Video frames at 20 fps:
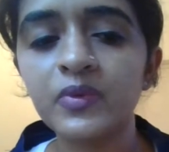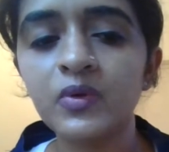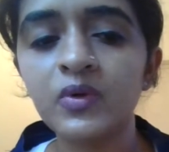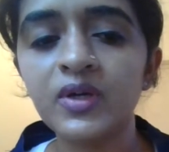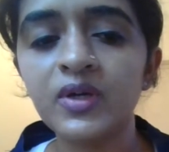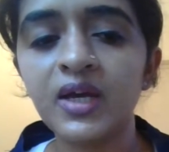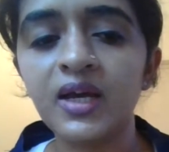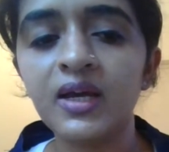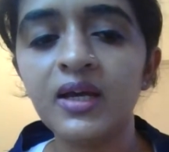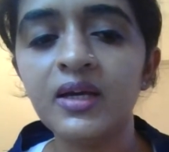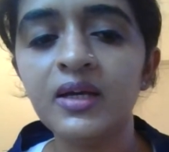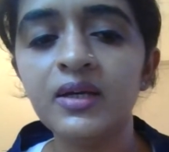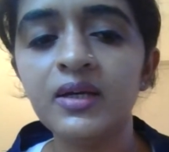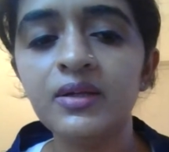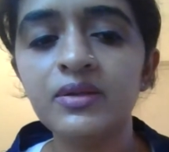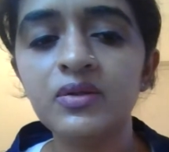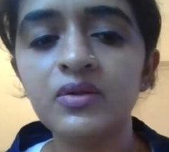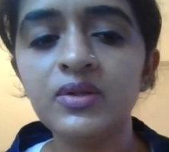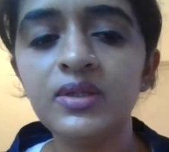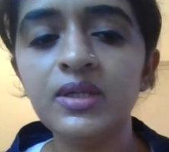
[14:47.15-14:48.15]
Okay,
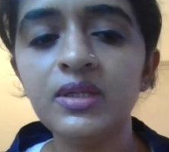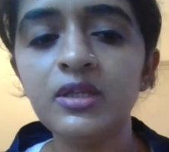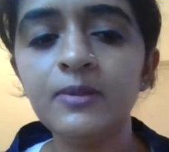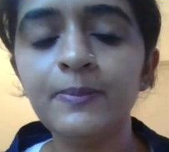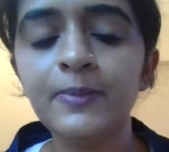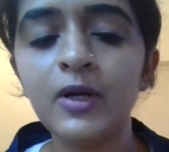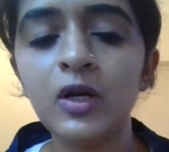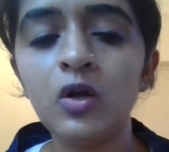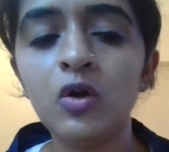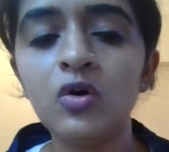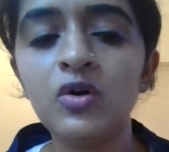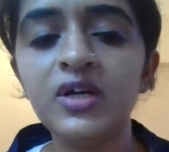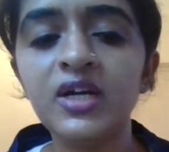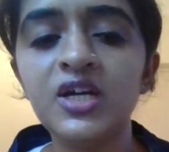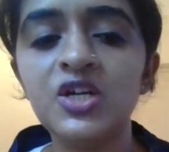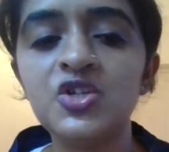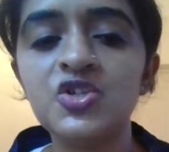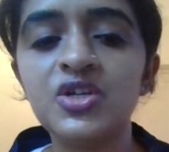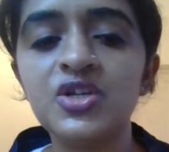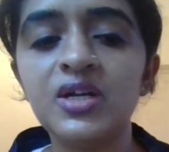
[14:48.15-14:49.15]
so this
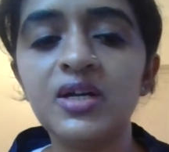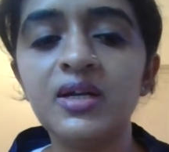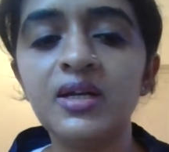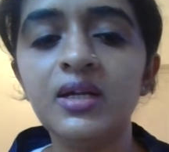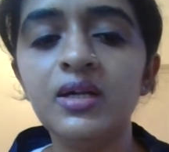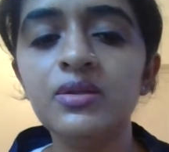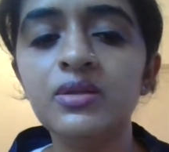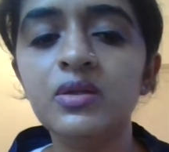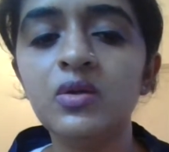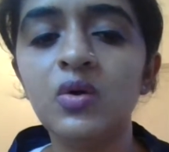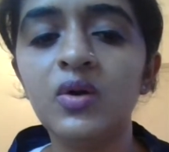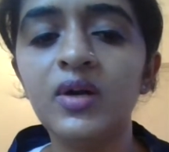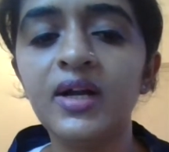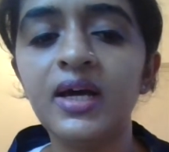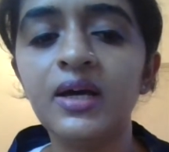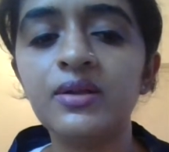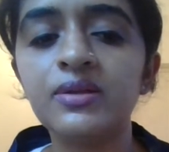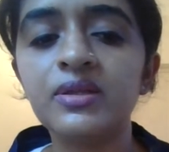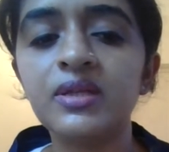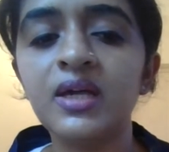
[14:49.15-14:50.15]
prolongation is known
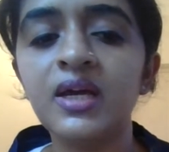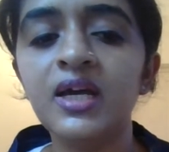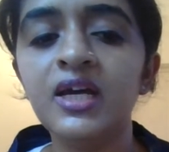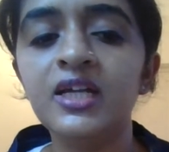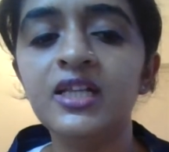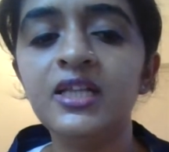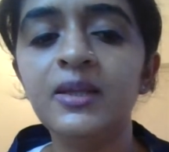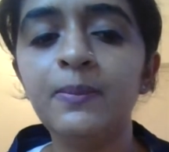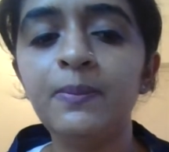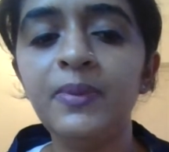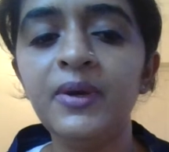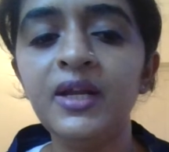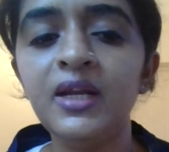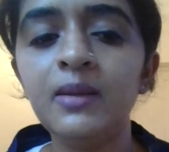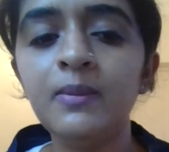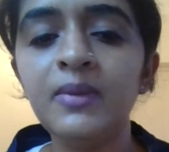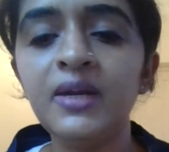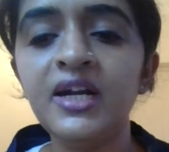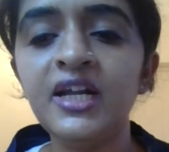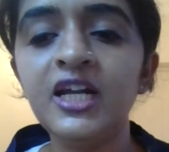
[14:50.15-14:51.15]
as the
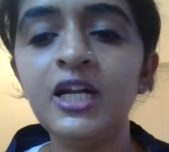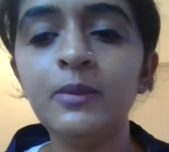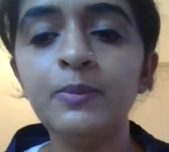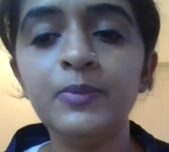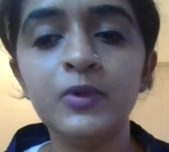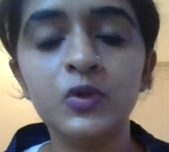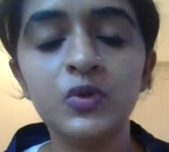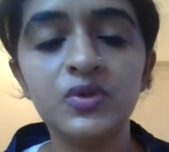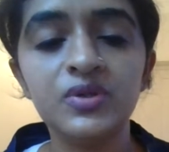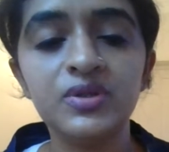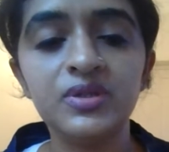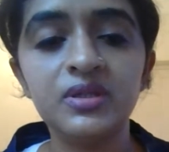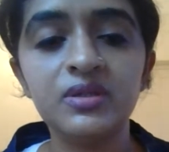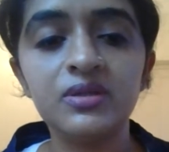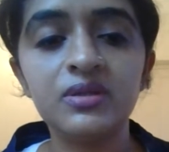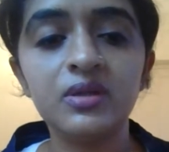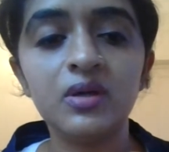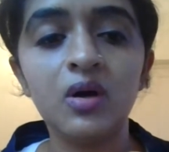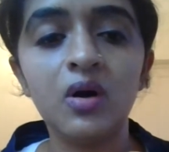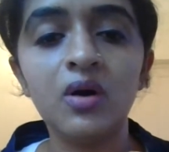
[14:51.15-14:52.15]
pyramidal
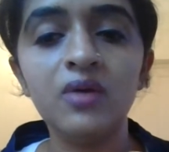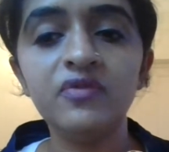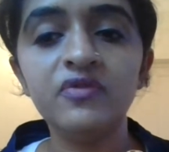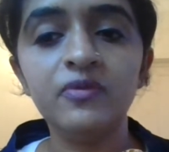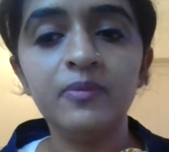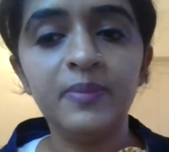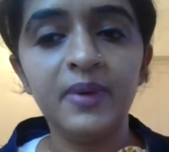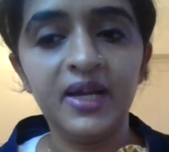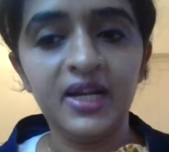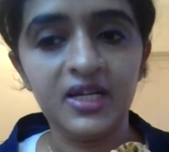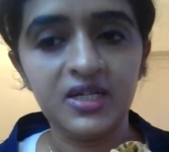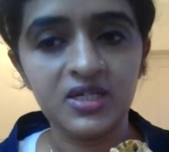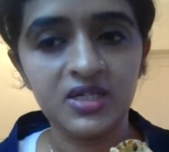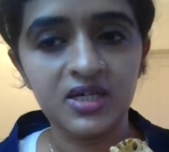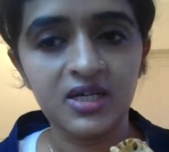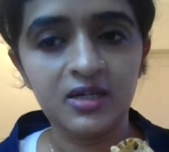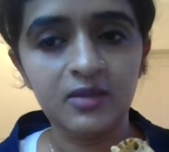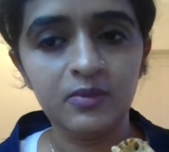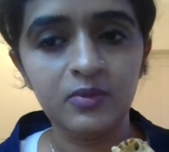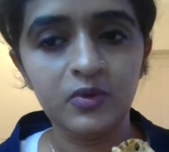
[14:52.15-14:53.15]
process of
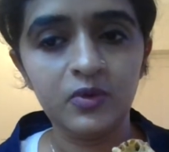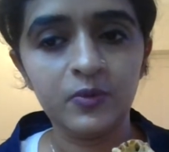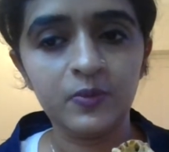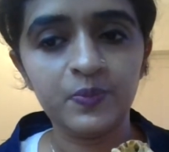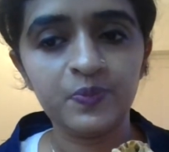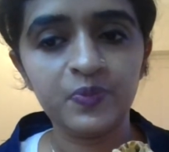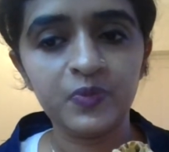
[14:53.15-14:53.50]
palatine bone.